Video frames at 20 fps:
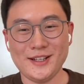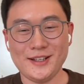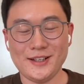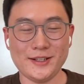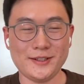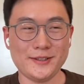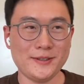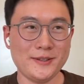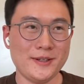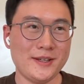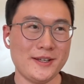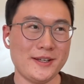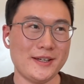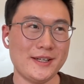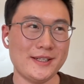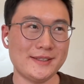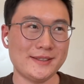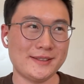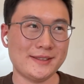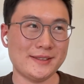Like
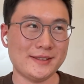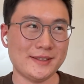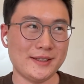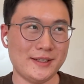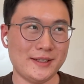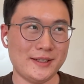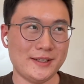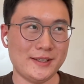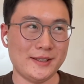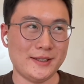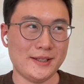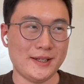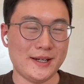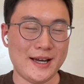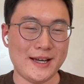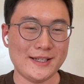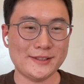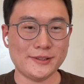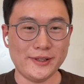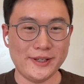it's
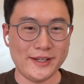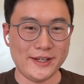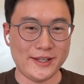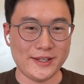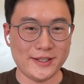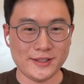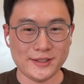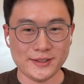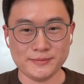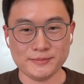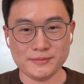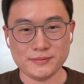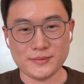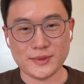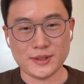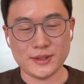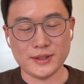isolating